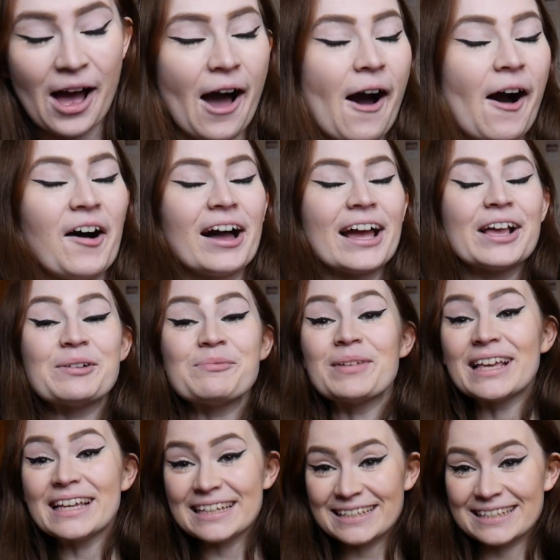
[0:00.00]
I am
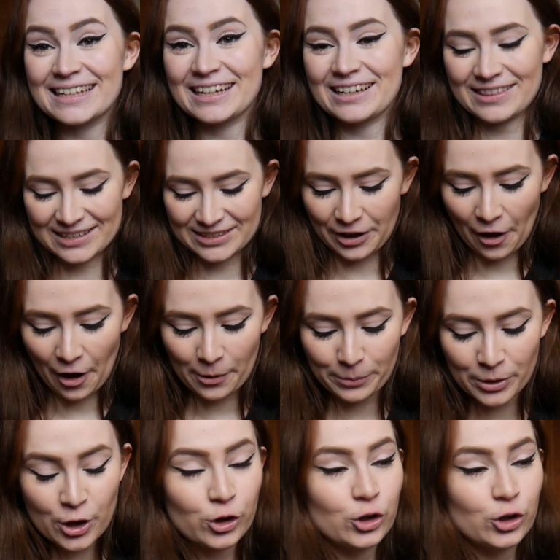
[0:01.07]
eating this up.